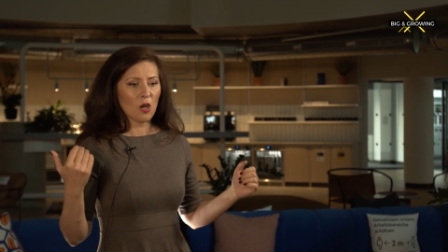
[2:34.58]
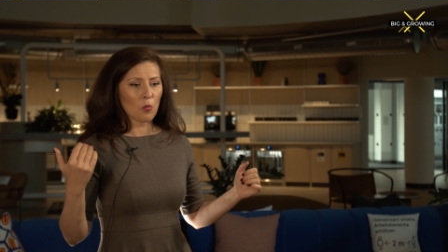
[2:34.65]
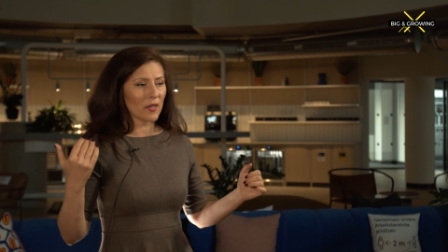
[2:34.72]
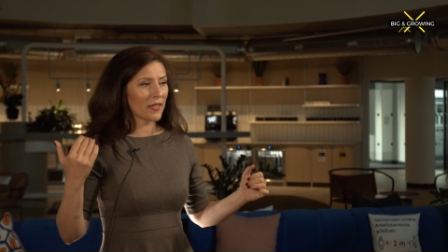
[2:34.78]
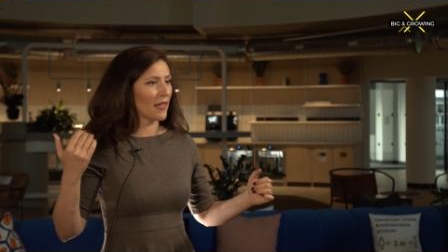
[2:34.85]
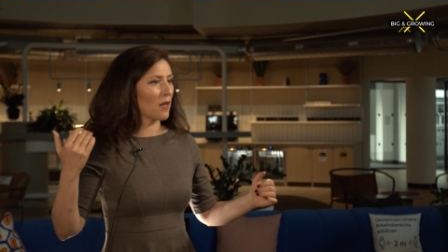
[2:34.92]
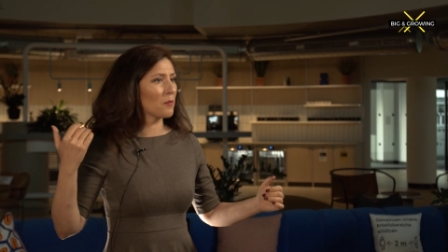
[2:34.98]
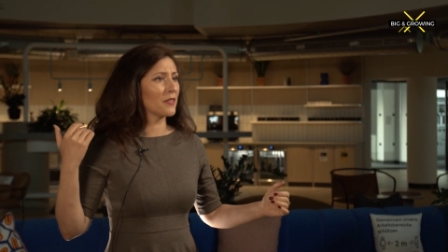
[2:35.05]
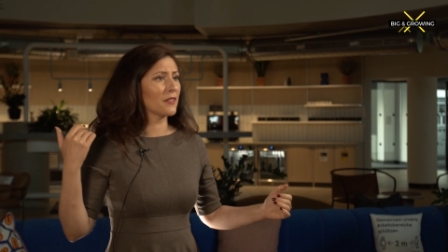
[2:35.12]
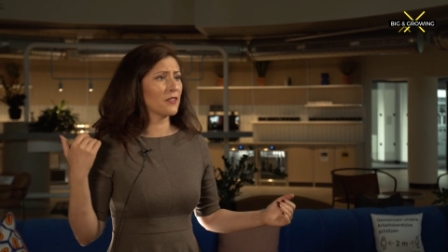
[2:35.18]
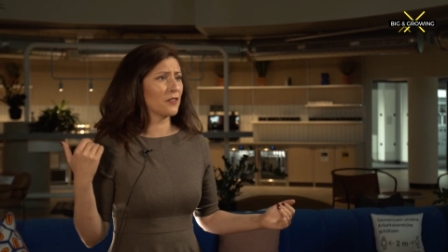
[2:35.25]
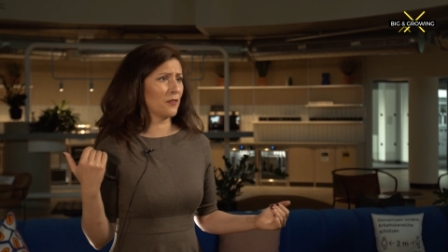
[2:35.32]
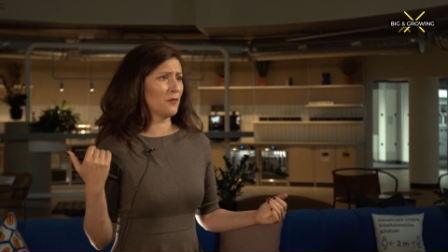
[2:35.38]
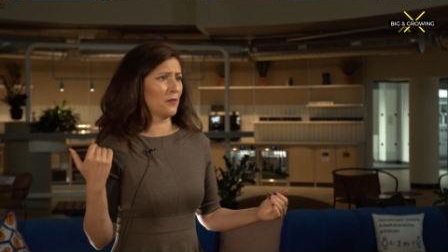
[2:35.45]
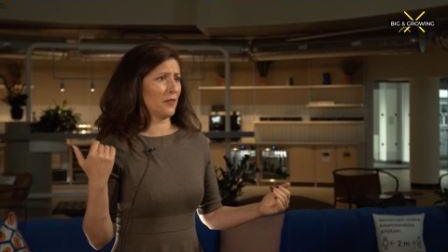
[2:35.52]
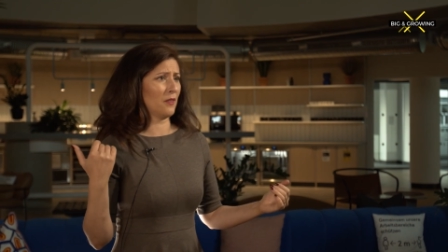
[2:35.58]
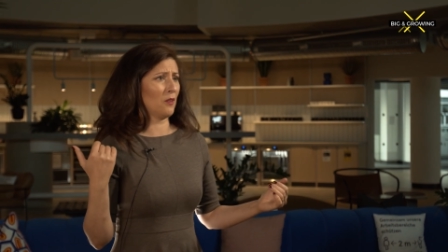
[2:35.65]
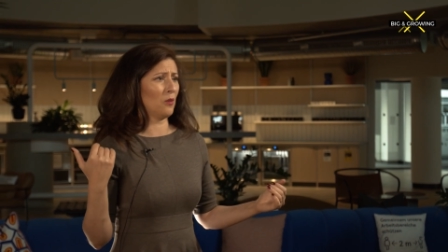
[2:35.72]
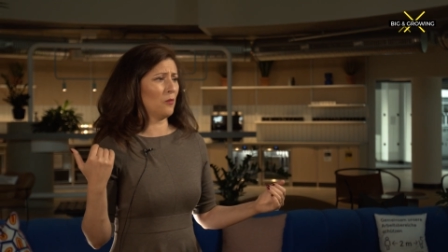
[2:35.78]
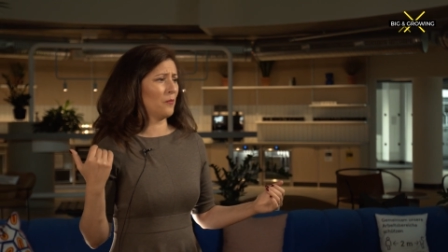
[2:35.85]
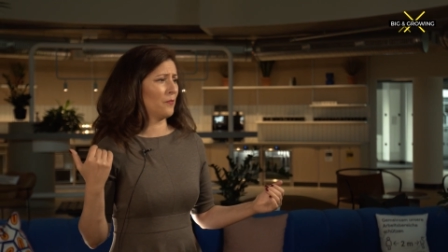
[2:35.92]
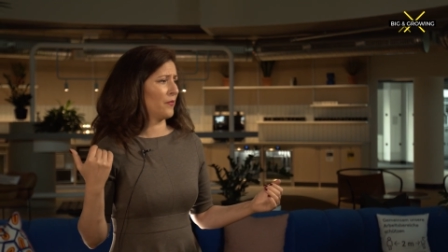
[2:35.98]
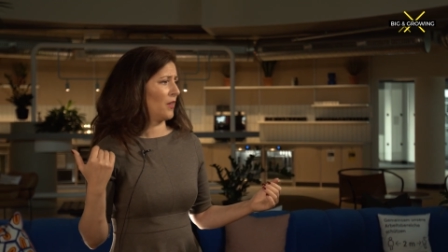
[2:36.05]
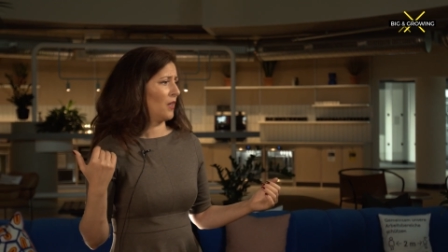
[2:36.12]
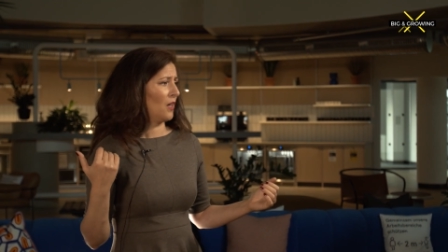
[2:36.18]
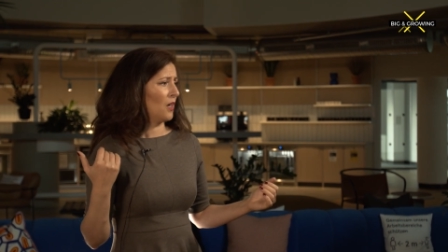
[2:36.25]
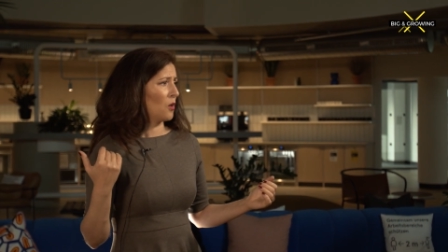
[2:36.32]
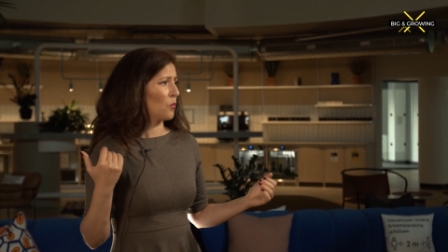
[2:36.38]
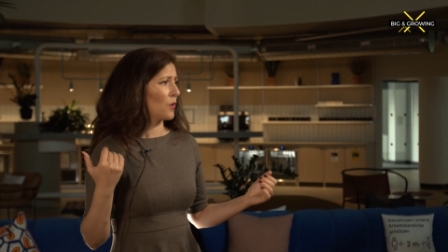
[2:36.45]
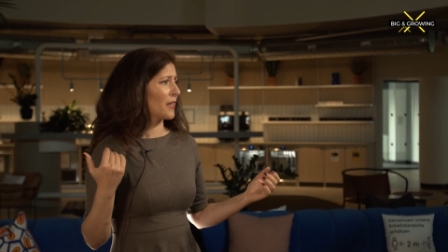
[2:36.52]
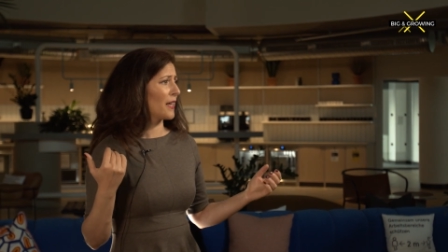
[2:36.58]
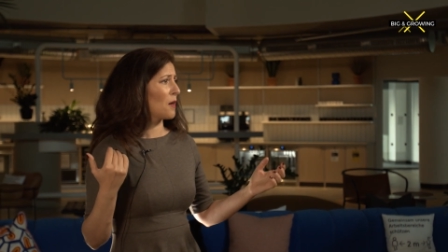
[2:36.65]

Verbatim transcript: what happened a year ago, what